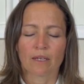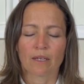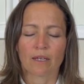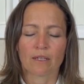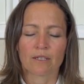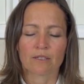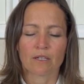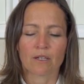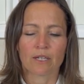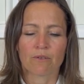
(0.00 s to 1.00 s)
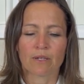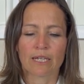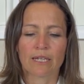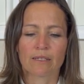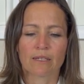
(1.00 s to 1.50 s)
and then slowly
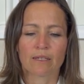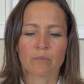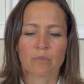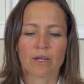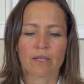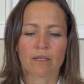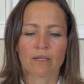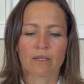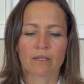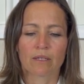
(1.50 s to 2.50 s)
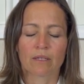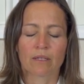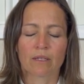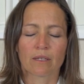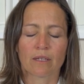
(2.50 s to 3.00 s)
releasing the breath
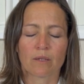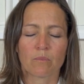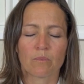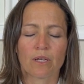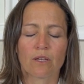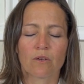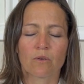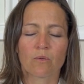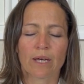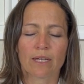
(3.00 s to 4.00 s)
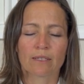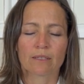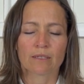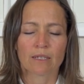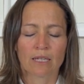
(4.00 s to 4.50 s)
and bringing your awareness
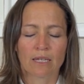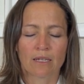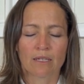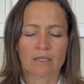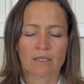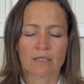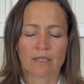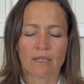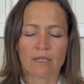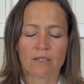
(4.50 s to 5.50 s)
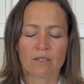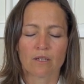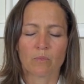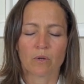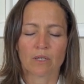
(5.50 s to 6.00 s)
into the
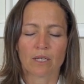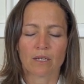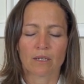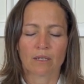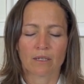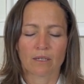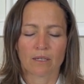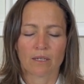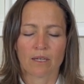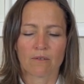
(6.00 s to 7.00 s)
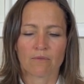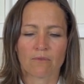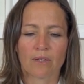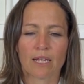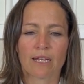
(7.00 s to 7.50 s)
body and
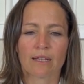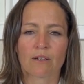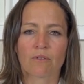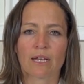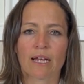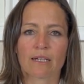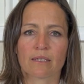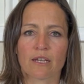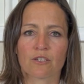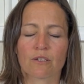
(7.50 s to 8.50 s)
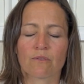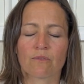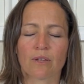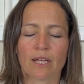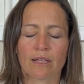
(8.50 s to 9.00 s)
feeling that relaxation,
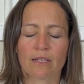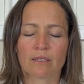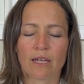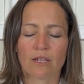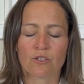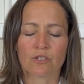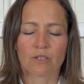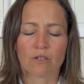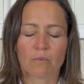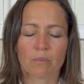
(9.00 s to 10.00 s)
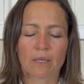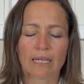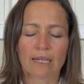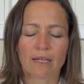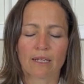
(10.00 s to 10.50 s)
feeling the tension
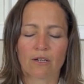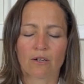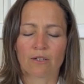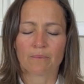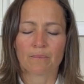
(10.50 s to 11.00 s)
completely gone.